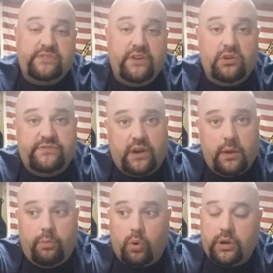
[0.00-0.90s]
video is
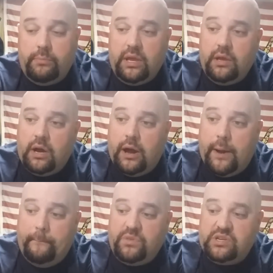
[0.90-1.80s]
very important to me.
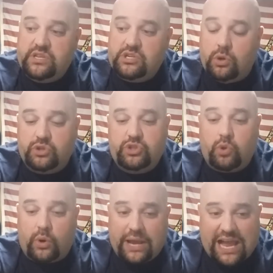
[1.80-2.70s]
This whole
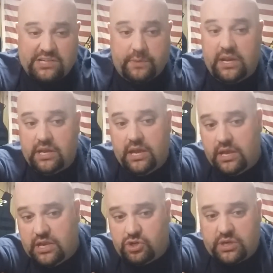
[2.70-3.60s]
story has been,
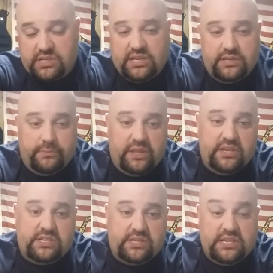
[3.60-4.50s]
as you can see to me.
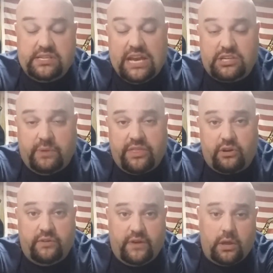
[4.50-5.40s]
This is actually my
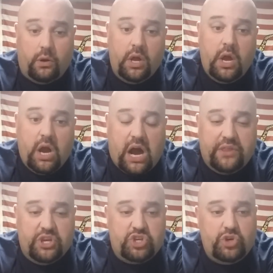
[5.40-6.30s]
third video
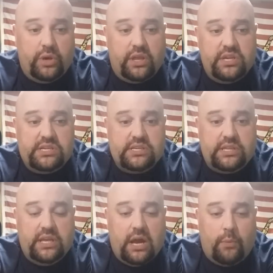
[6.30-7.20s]
on this shooting, and this is
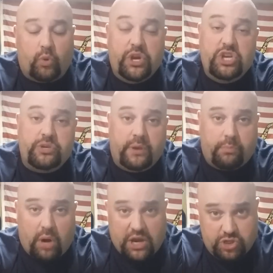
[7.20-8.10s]
the Renisha
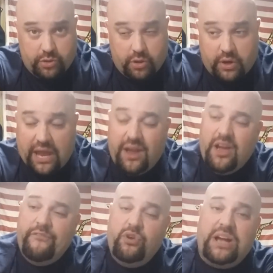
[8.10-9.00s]
McBride shooting. Okay,
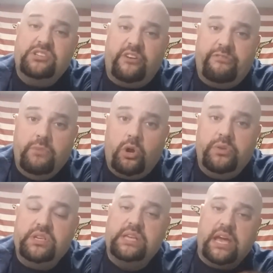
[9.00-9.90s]
if you guys aren't familiar
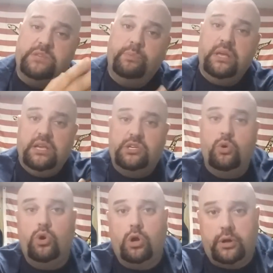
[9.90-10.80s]
with this case, please
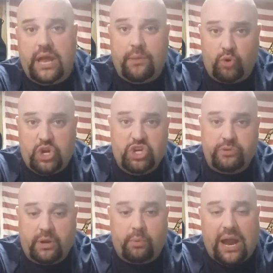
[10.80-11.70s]
Google her name,
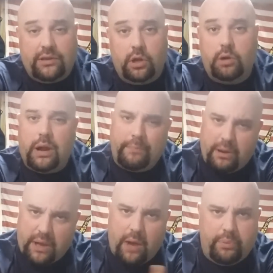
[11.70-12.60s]
Renisha McBride. Look her up.
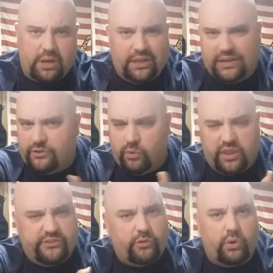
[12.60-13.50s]
I'll put a link to one
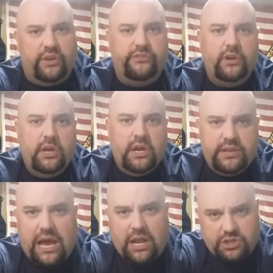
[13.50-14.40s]
of the stories
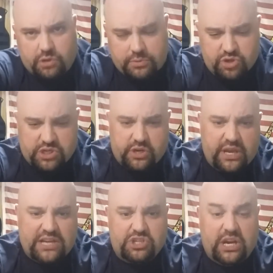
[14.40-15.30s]
down in the description just so you
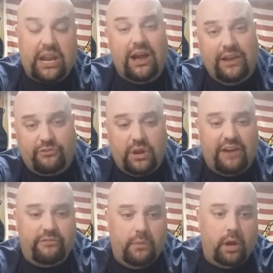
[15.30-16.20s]
guys check it out if you're
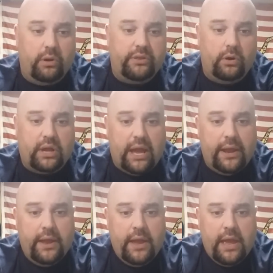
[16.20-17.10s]
not familiar with it,
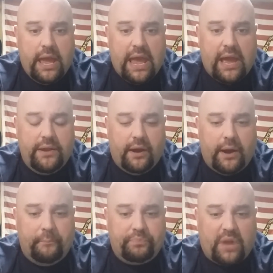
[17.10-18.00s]
okay? And
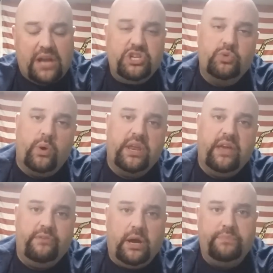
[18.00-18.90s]
I just want to
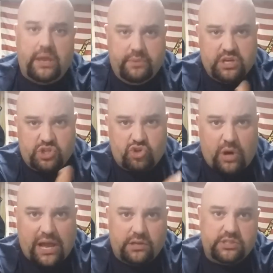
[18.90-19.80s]
give an update because the
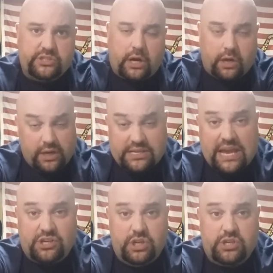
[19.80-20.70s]
trial's started, and
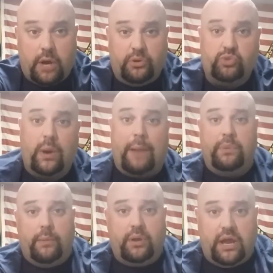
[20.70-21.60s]
it's almost
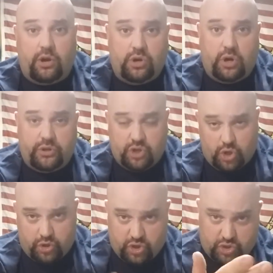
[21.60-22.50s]
wrapped up, okay?
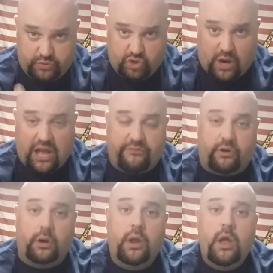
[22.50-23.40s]
The trial
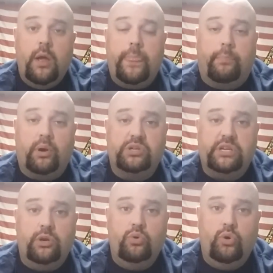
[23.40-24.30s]
for the
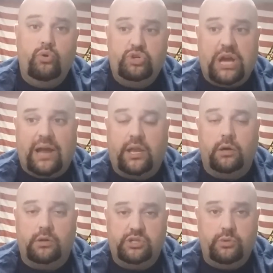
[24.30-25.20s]
person who shot and
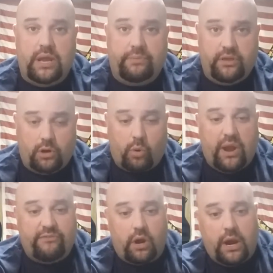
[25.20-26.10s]
killed her is a dude named Theodore
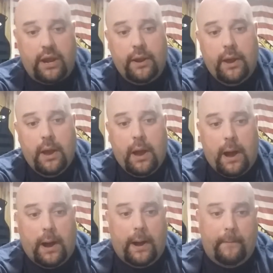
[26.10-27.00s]
Wafer, all
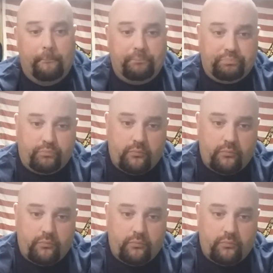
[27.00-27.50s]
right?